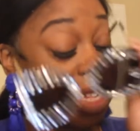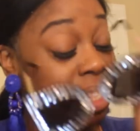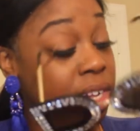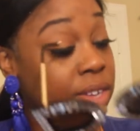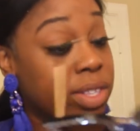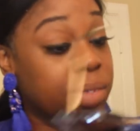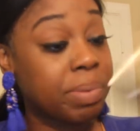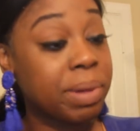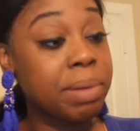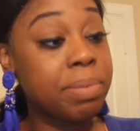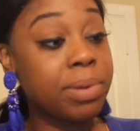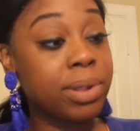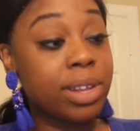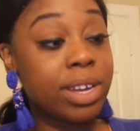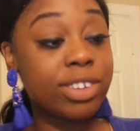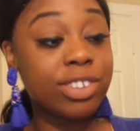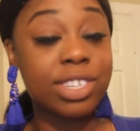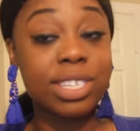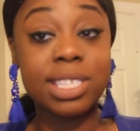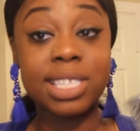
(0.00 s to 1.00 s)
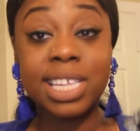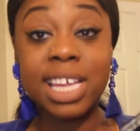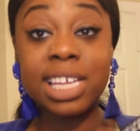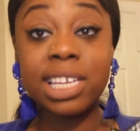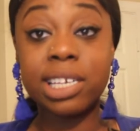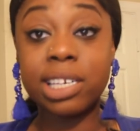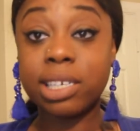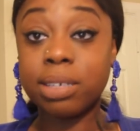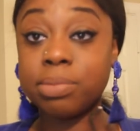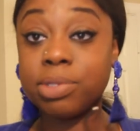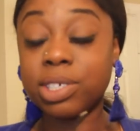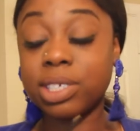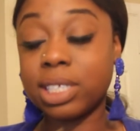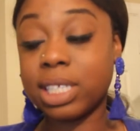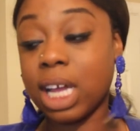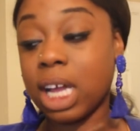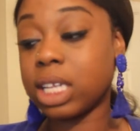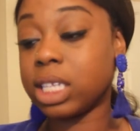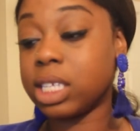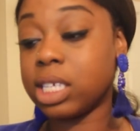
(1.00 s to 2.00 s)
So the people are just selling them
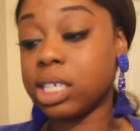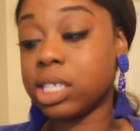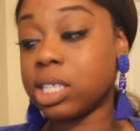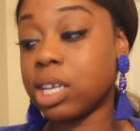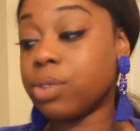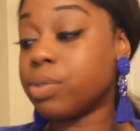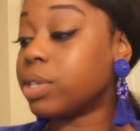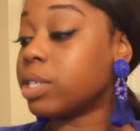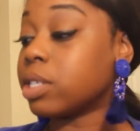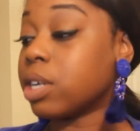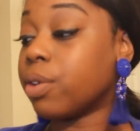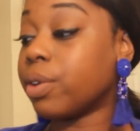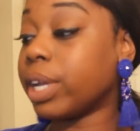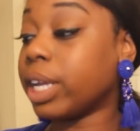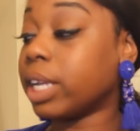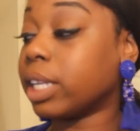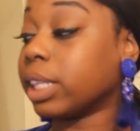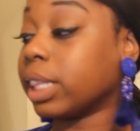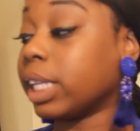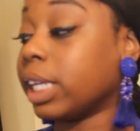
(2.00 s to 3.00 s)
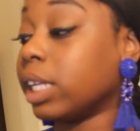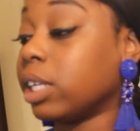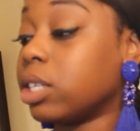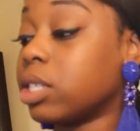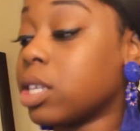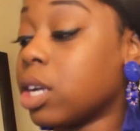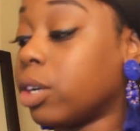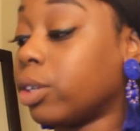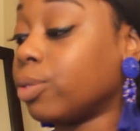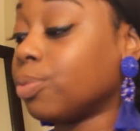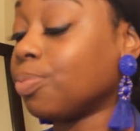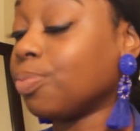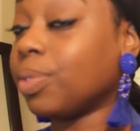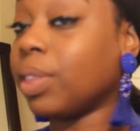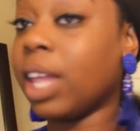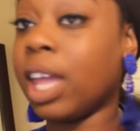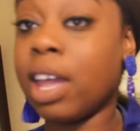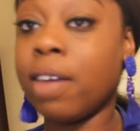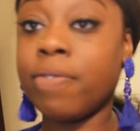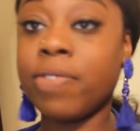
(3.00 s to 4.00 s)
just like this. So it's no hidden link. So
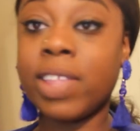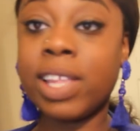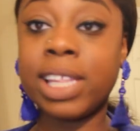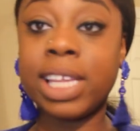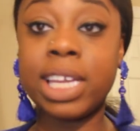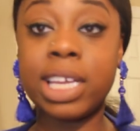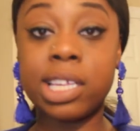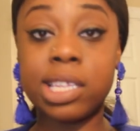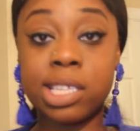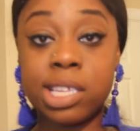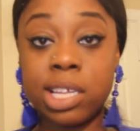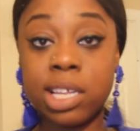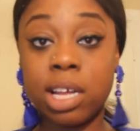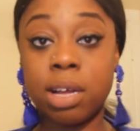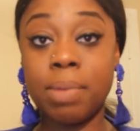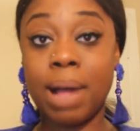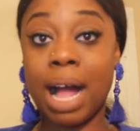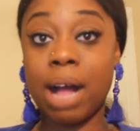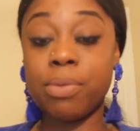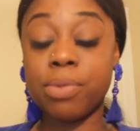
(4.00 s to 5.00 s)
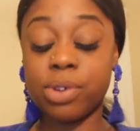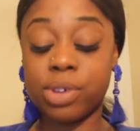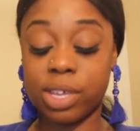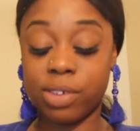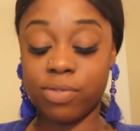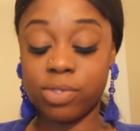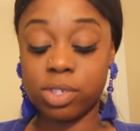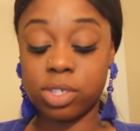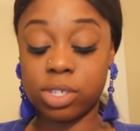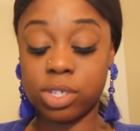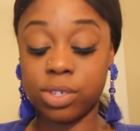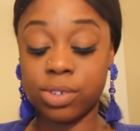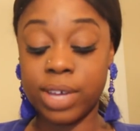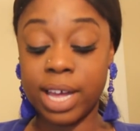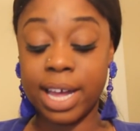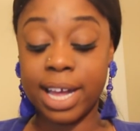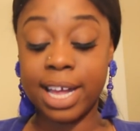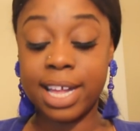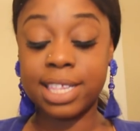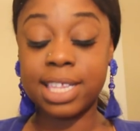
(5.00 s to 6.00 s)
if the link is still up, I will give it to you
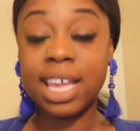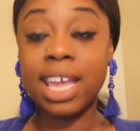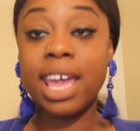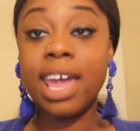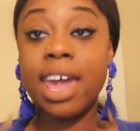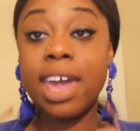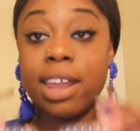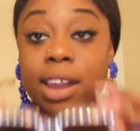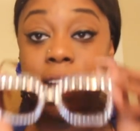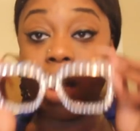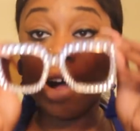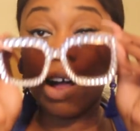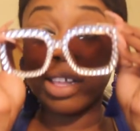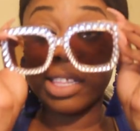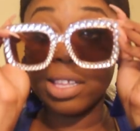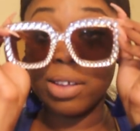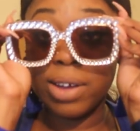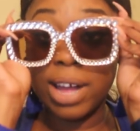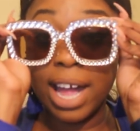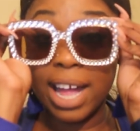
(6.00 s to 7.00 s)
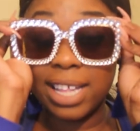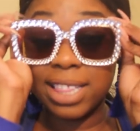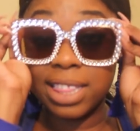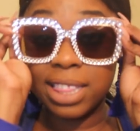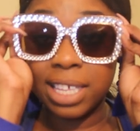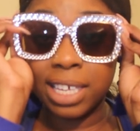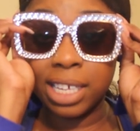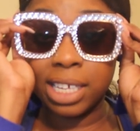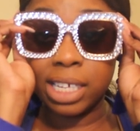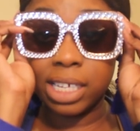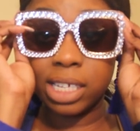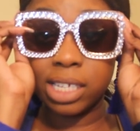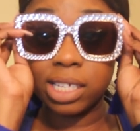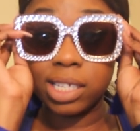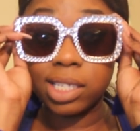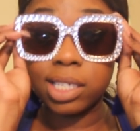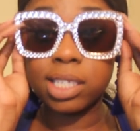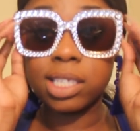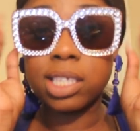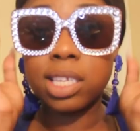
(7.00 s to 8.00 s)
guys. And I also got
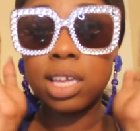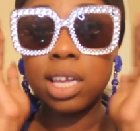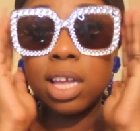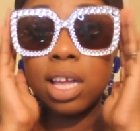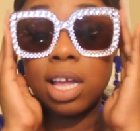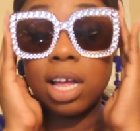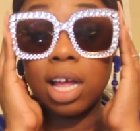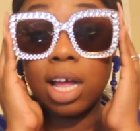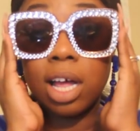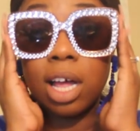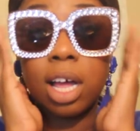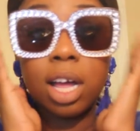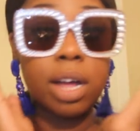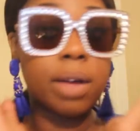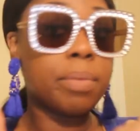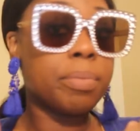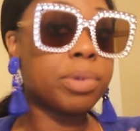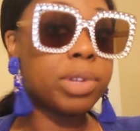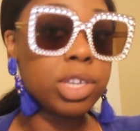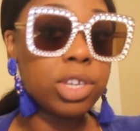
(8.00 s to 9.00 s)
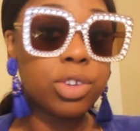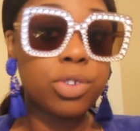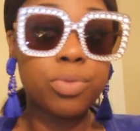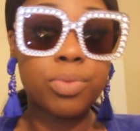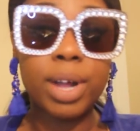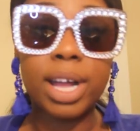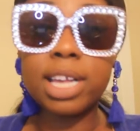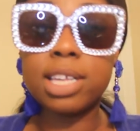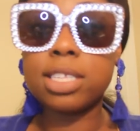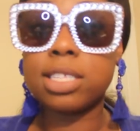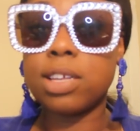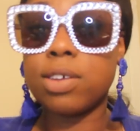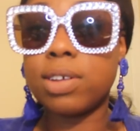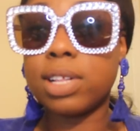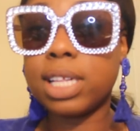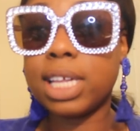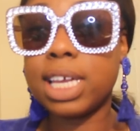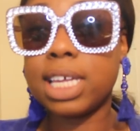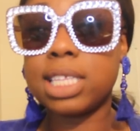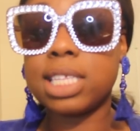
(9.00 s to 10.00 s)
these um cute
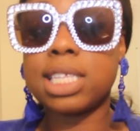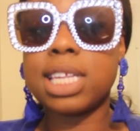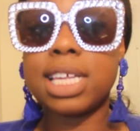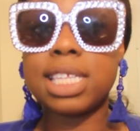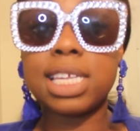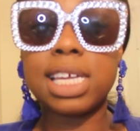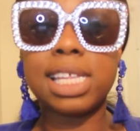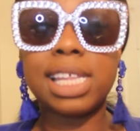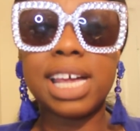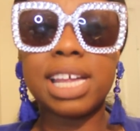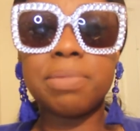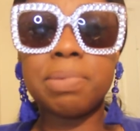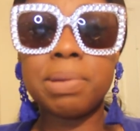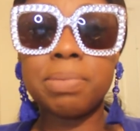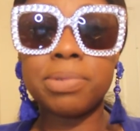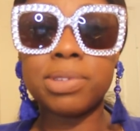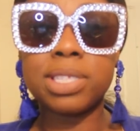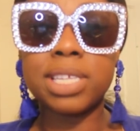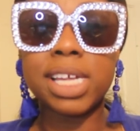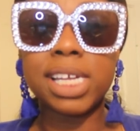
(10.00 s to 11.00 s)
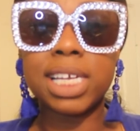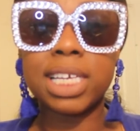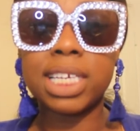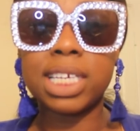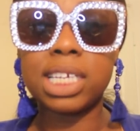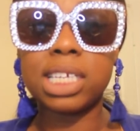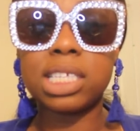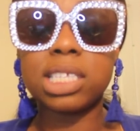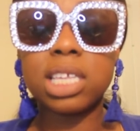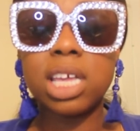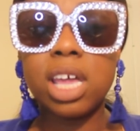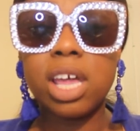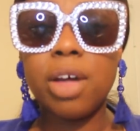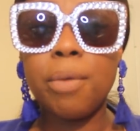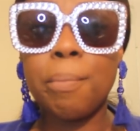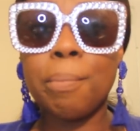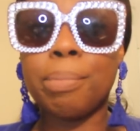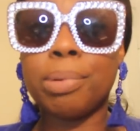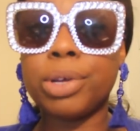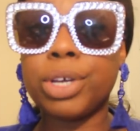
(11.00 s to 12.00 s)
rhinestone glasses i see a lot of people selling these
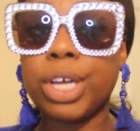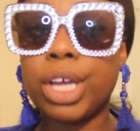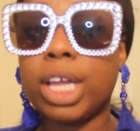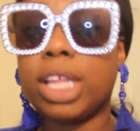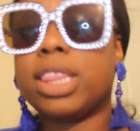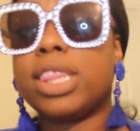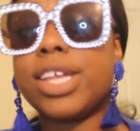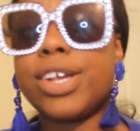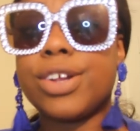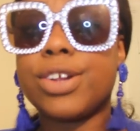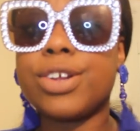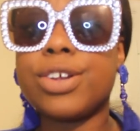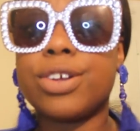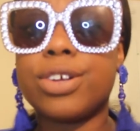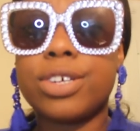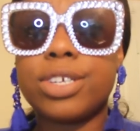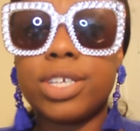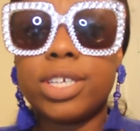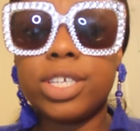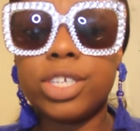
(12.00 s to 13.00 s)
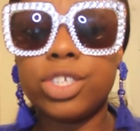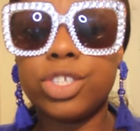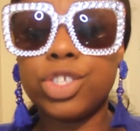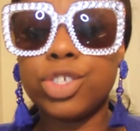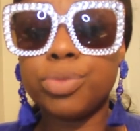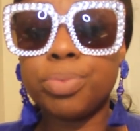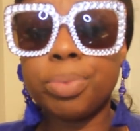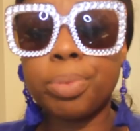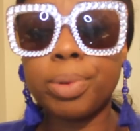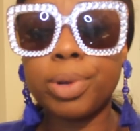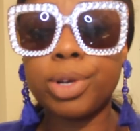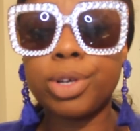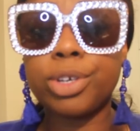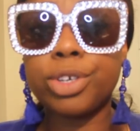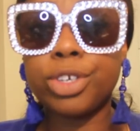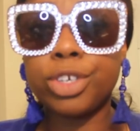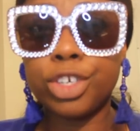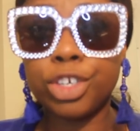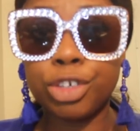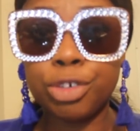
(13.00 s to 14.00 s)
but they're
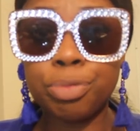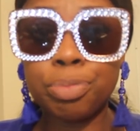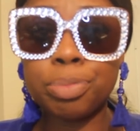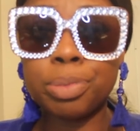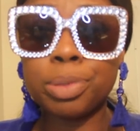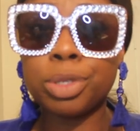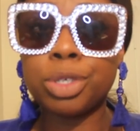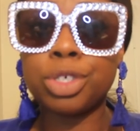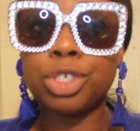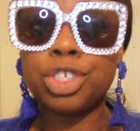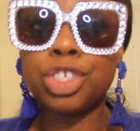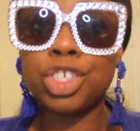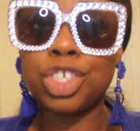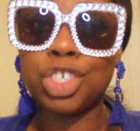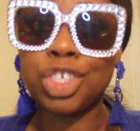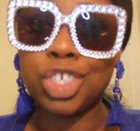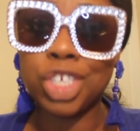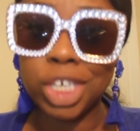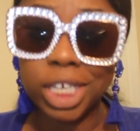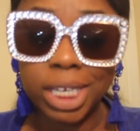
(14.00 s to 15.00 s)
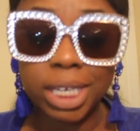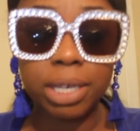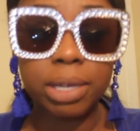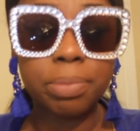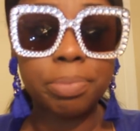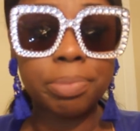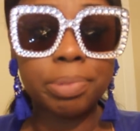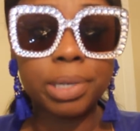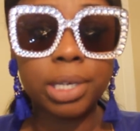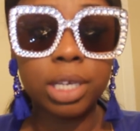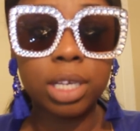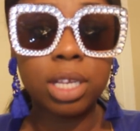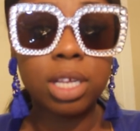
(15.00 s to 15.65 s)
super duper cheap